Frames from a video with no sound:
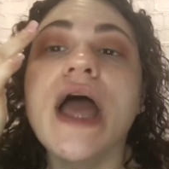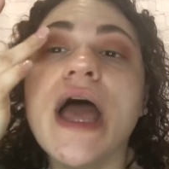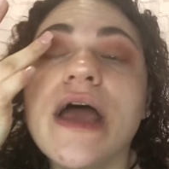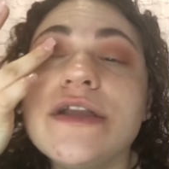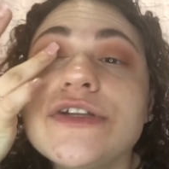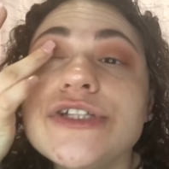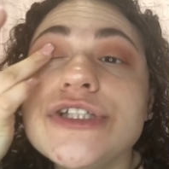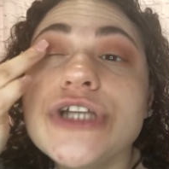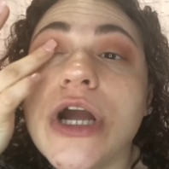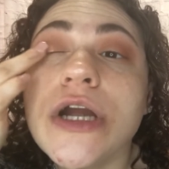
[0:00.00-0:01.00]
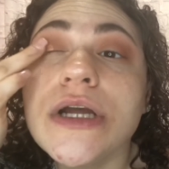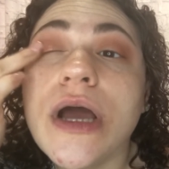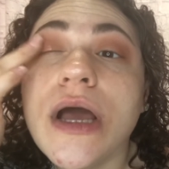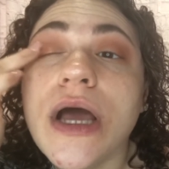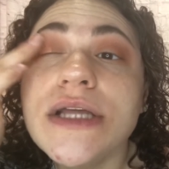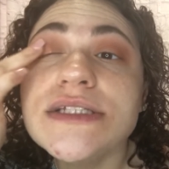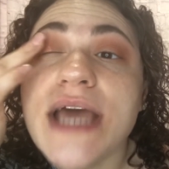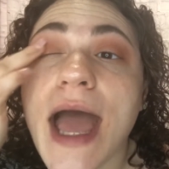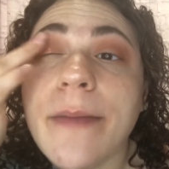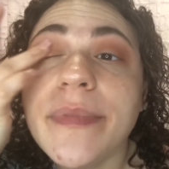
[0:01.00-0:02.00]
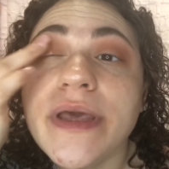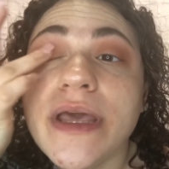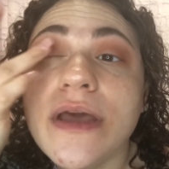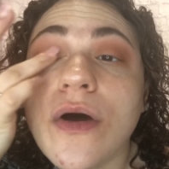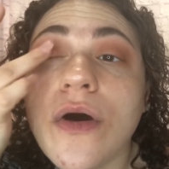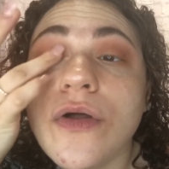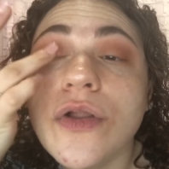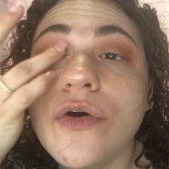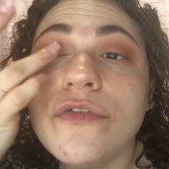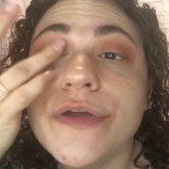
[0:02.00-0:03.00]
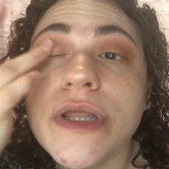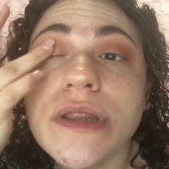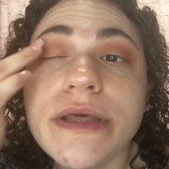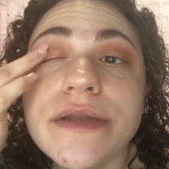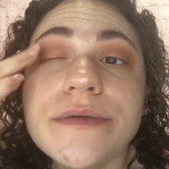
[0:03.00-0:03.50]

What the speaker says: and just start tapping it all over the lid.